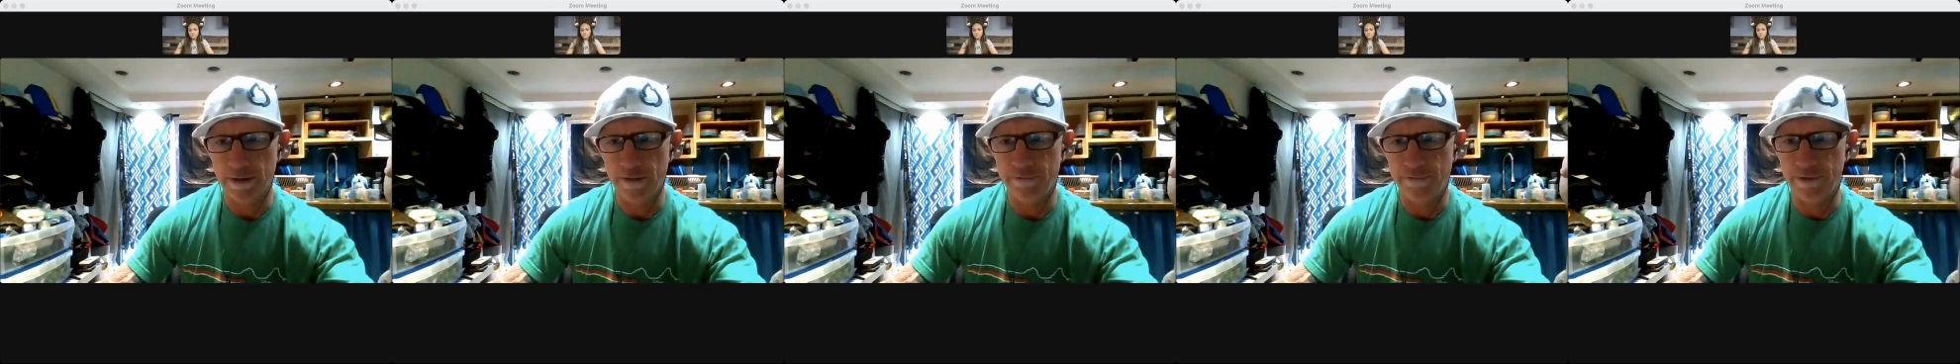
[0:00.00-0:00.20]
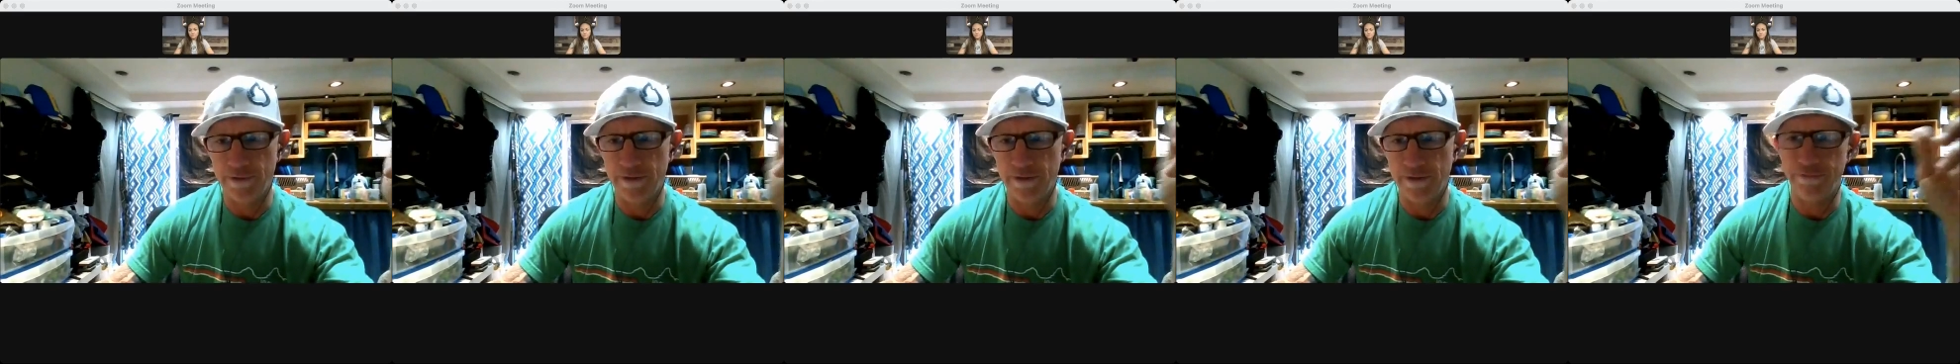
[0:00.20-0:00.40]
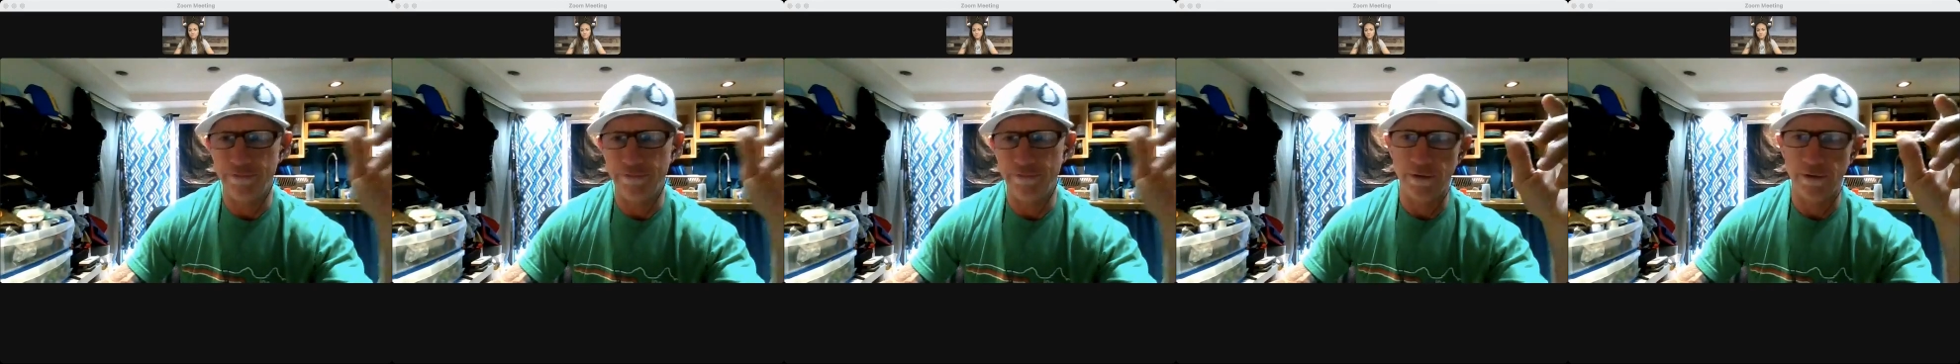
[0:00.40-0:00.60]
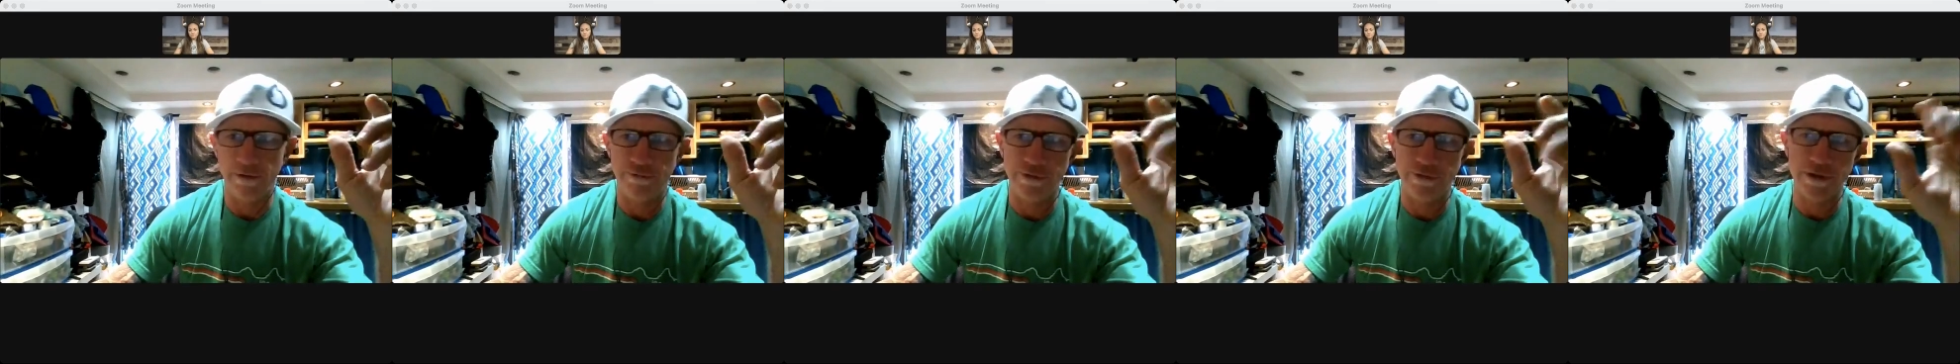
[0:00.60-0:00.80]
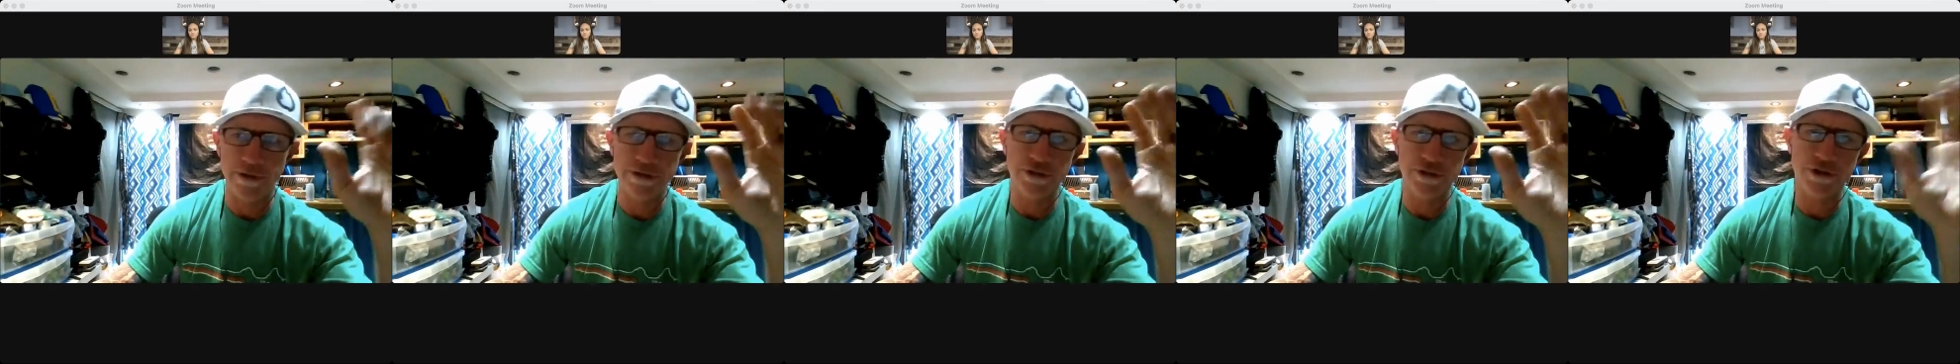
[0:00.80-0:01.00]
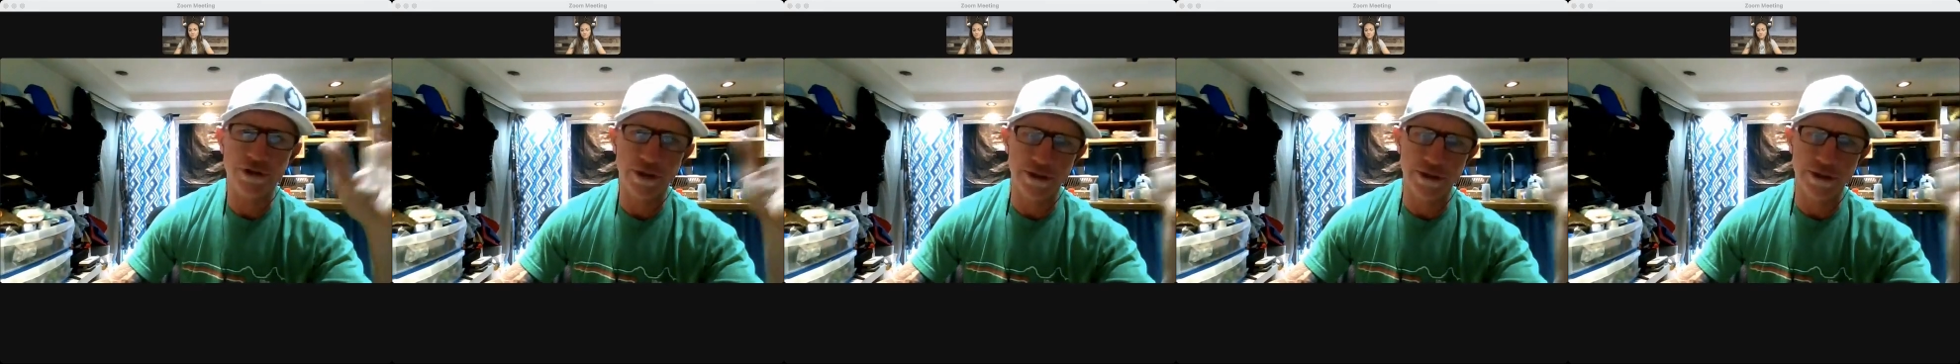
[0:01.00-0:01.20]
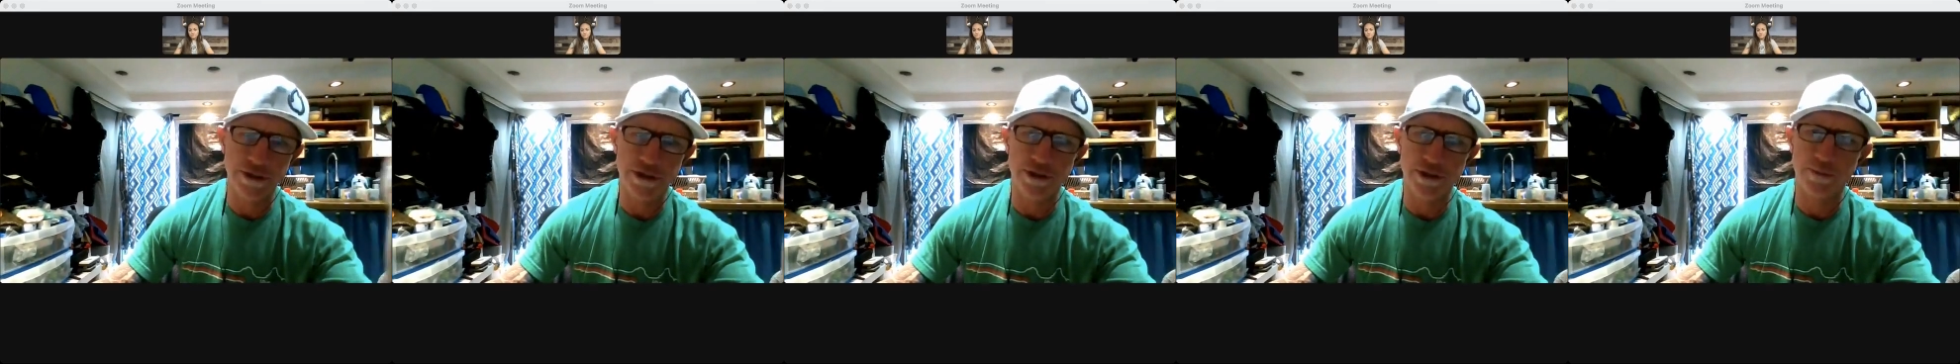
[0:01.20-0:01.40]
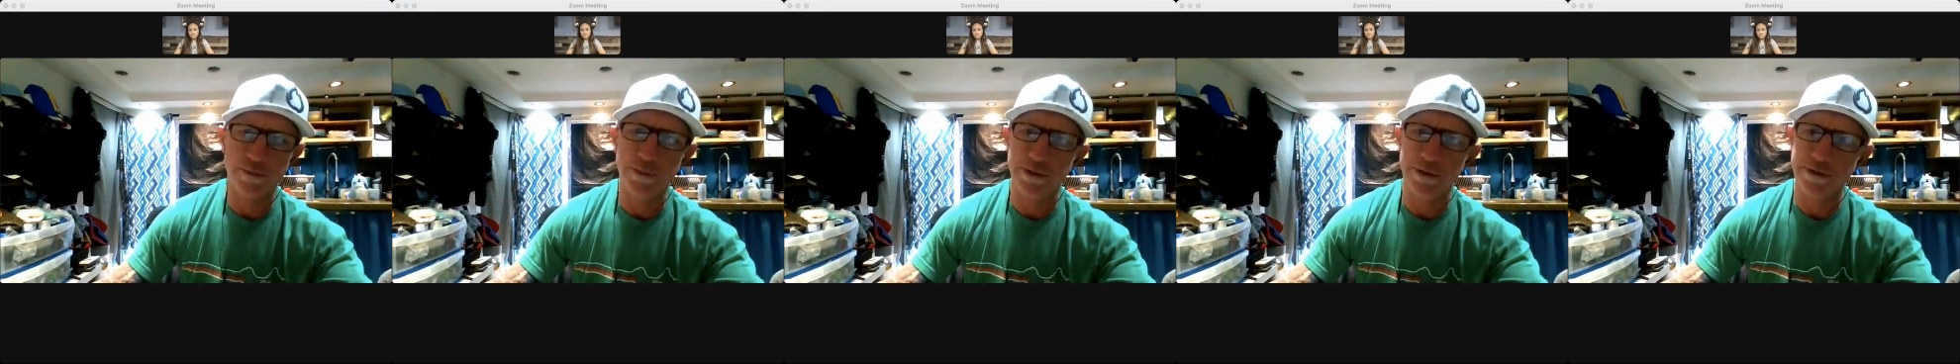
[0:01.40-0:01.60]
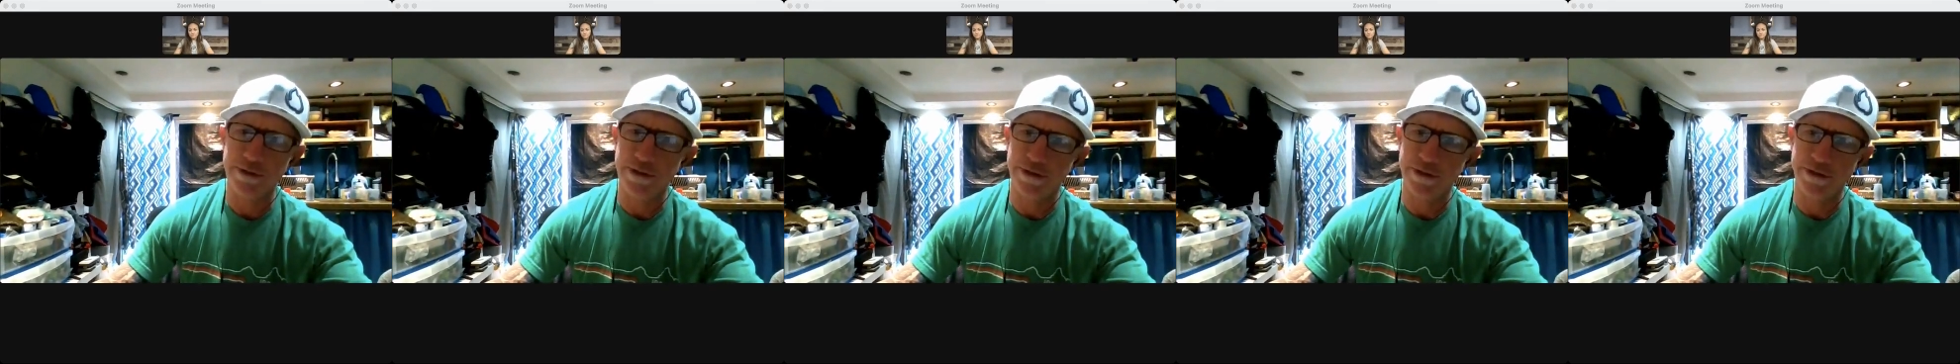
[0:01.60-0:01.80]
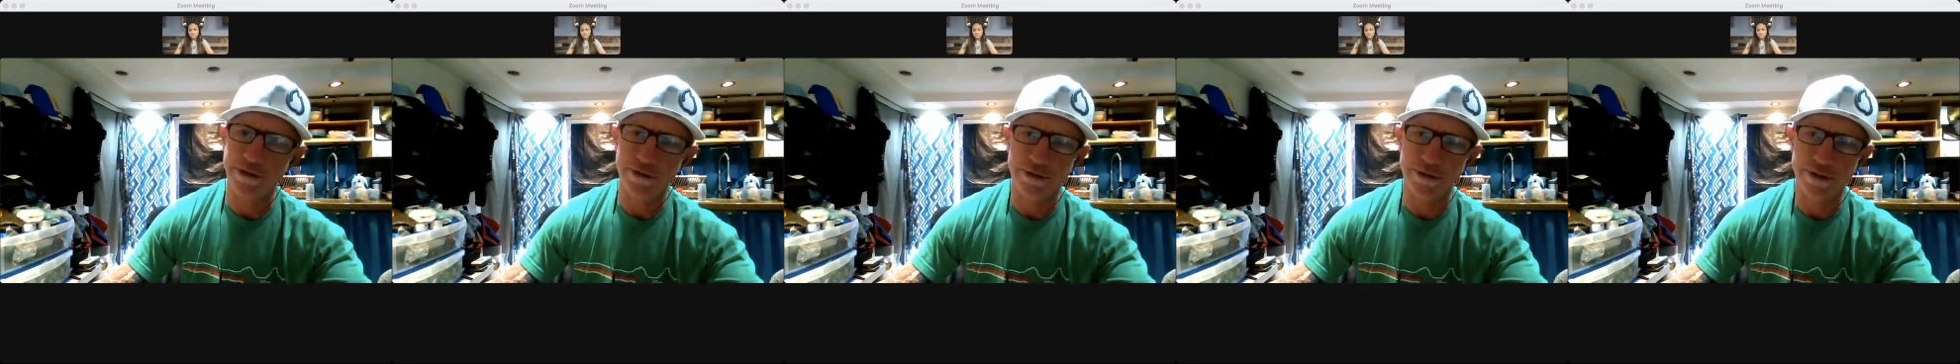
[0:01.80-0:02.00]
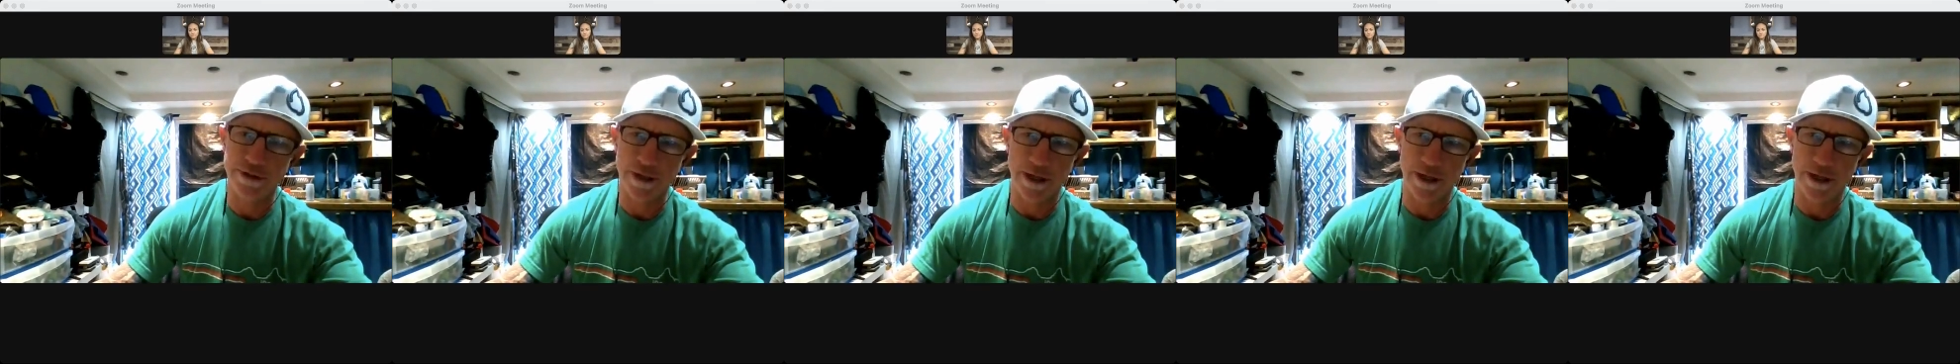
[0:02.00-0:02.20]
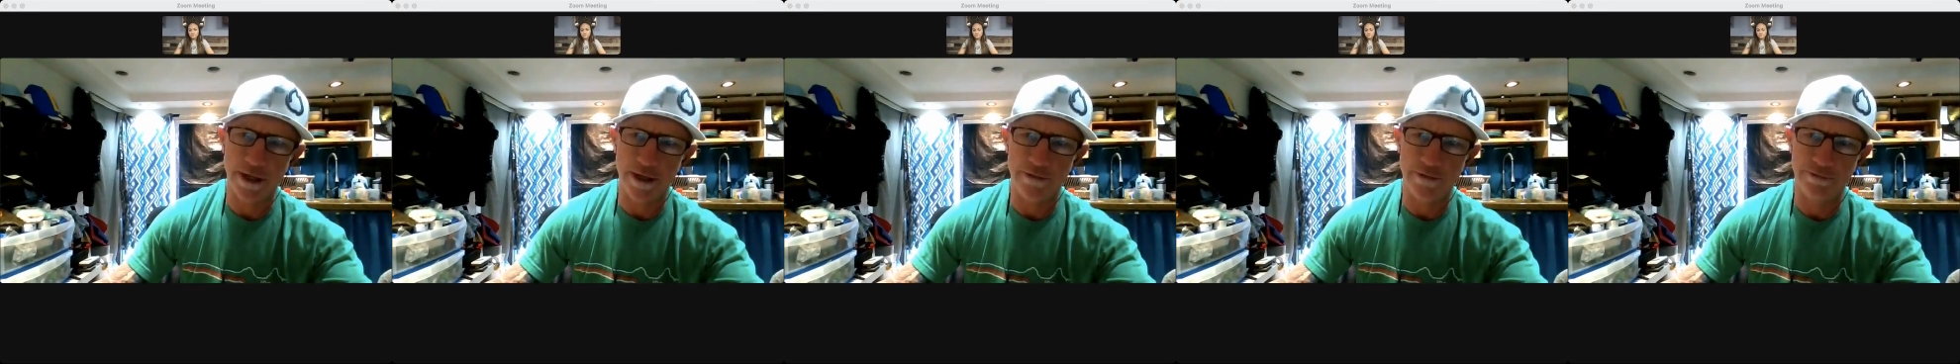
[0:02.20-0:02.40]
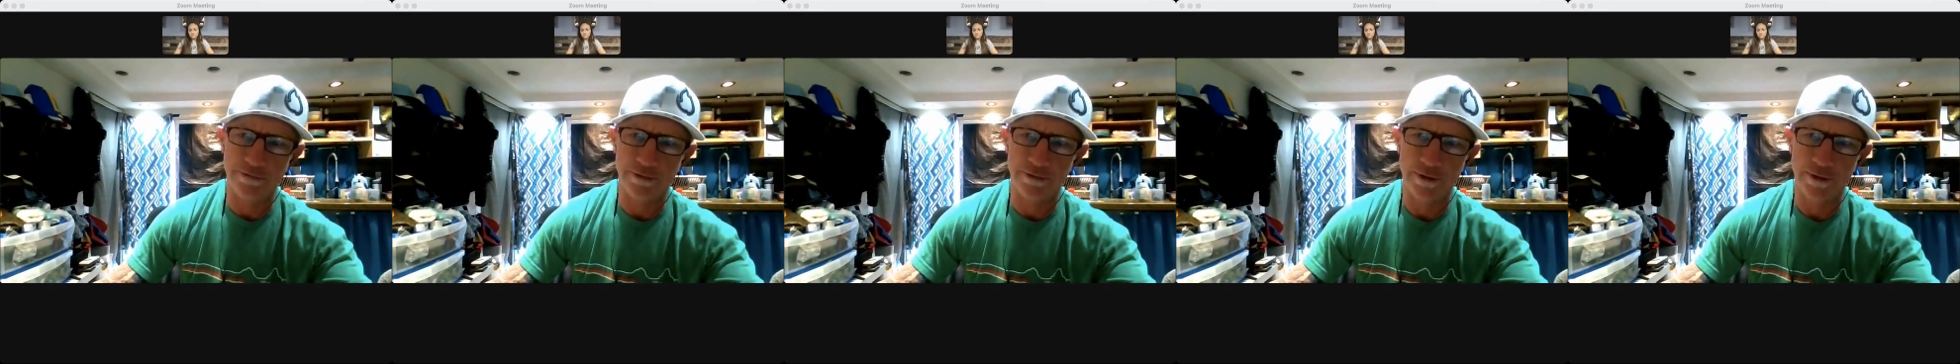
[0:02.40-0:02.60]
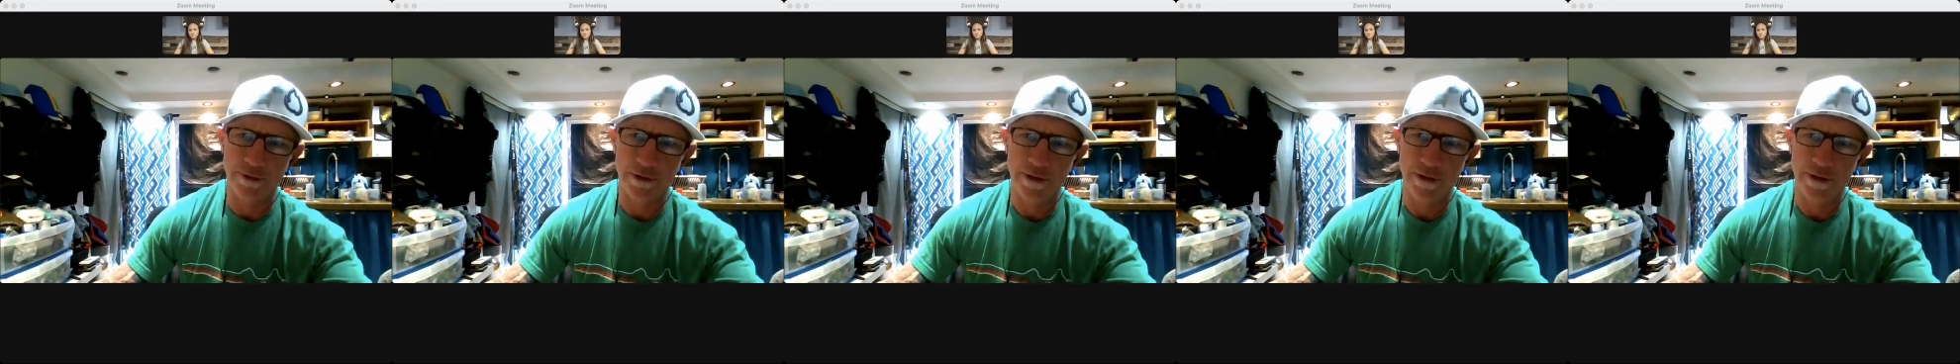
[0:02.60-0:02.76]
if there's a transition built into your skydive